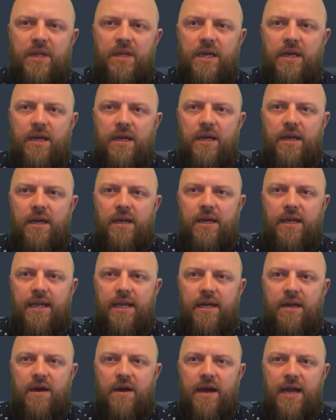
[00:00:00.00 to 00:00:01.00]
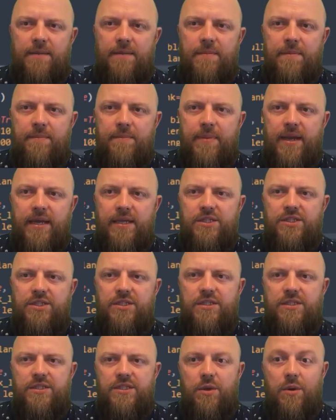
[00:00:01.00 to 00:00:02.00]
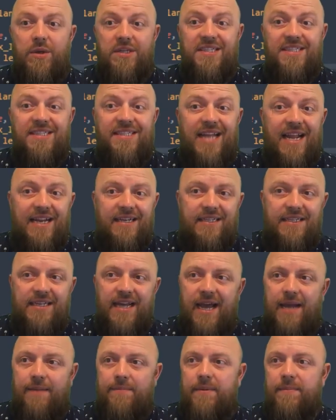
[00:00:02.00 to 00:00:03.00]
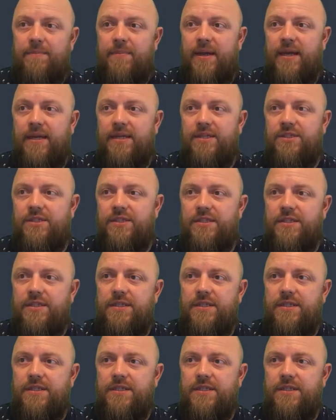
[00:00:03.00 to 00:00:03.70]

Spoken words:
in our admin page, so our standard admin page.